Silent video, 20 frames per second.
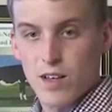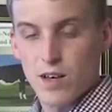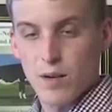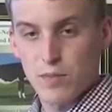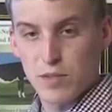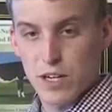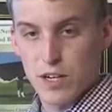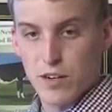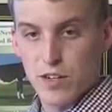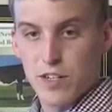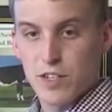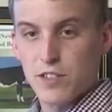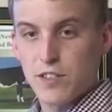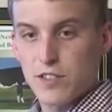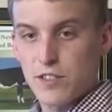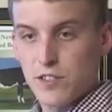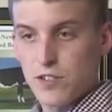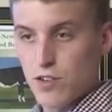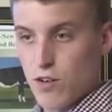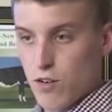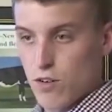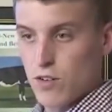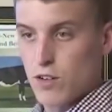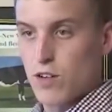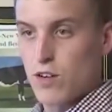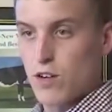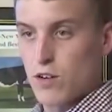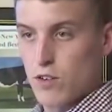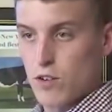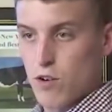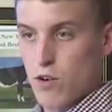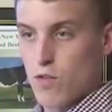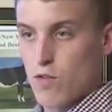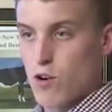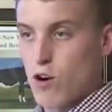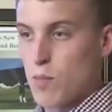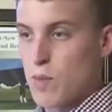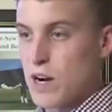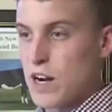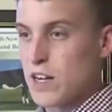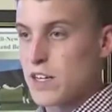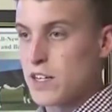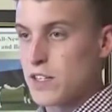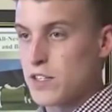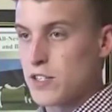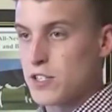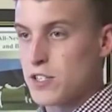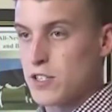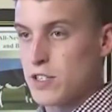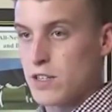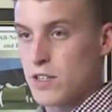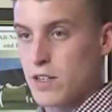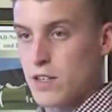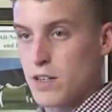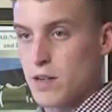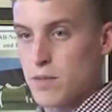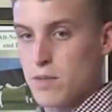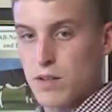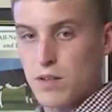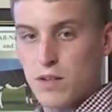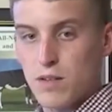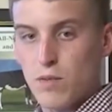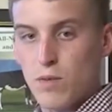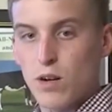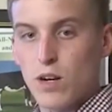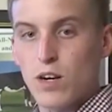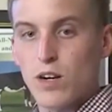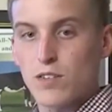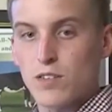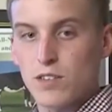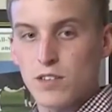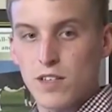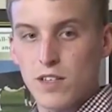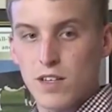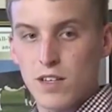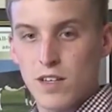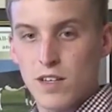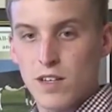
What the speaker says: Yep, dairiness. So their overall body condition. Yep. What else?